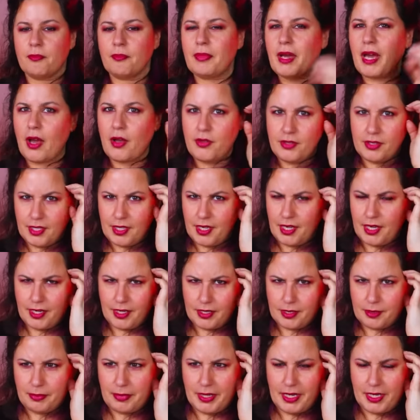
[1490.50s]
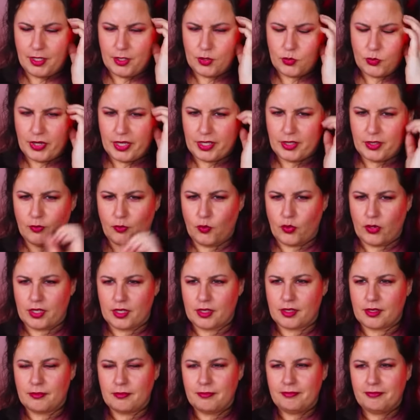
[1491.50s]
But how's he gonna explain his quick
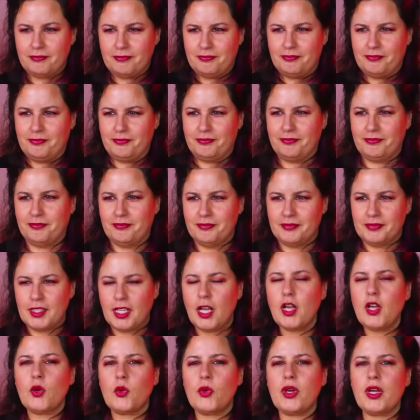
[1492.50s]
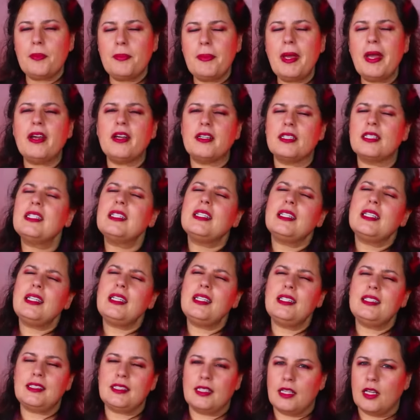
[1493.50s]
divorce? Quick marriage,
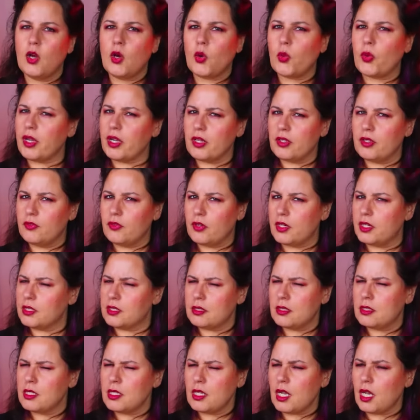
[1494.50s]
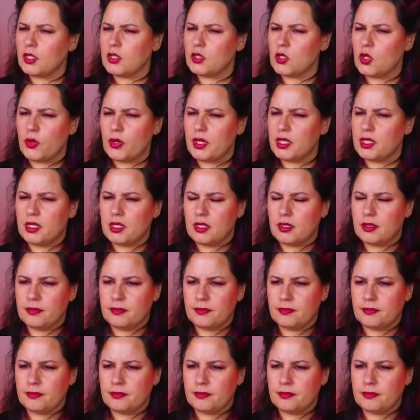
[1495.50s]
easy. Quick divorce, not so easy.